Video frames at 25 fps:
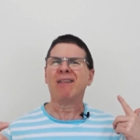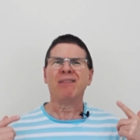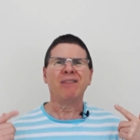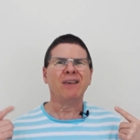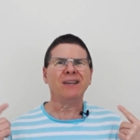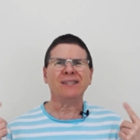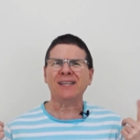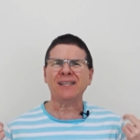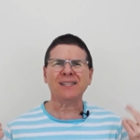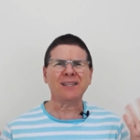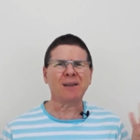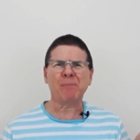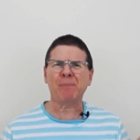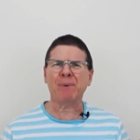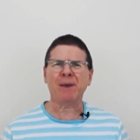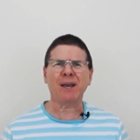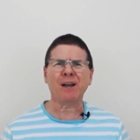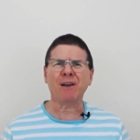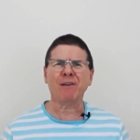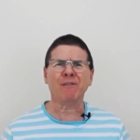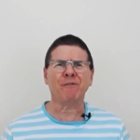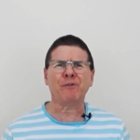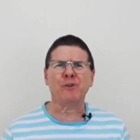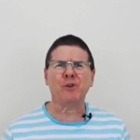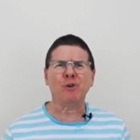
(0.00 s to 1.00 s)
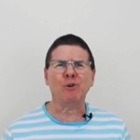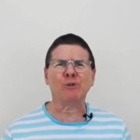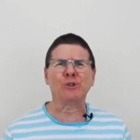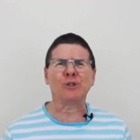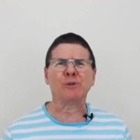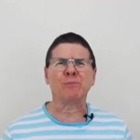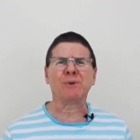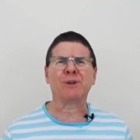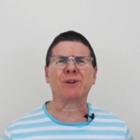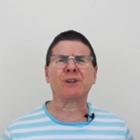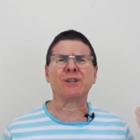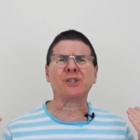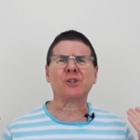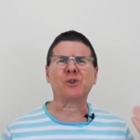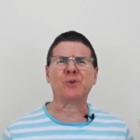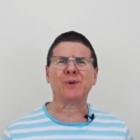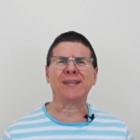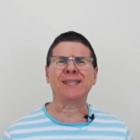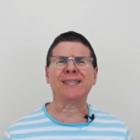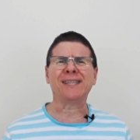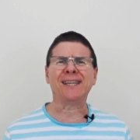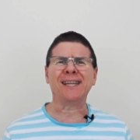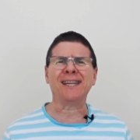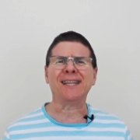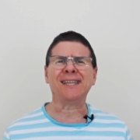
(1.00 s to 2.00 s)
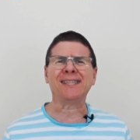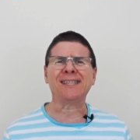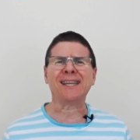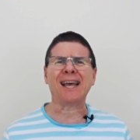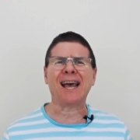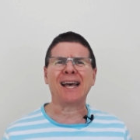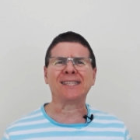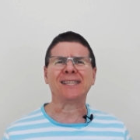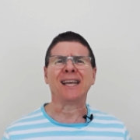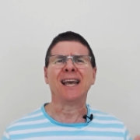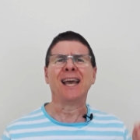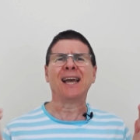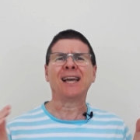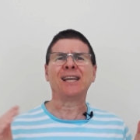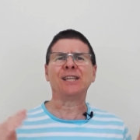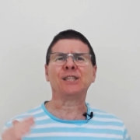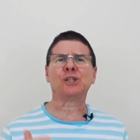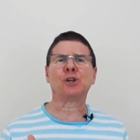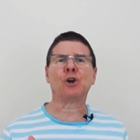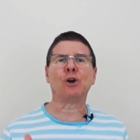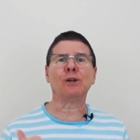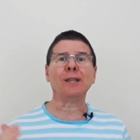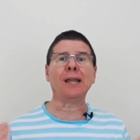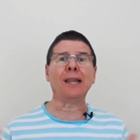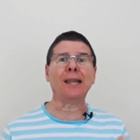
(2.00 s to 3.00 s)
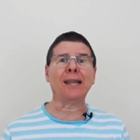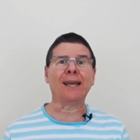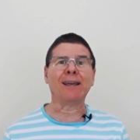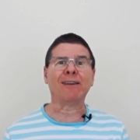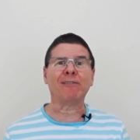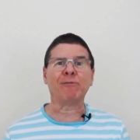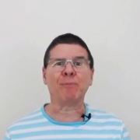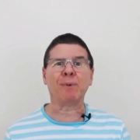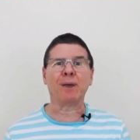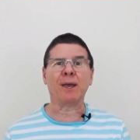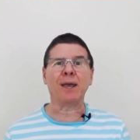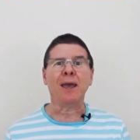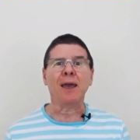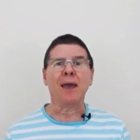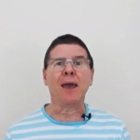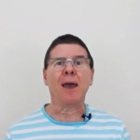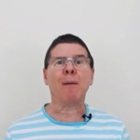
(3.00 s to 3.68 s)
This is a big confusion because Christina says he's gonna leave me,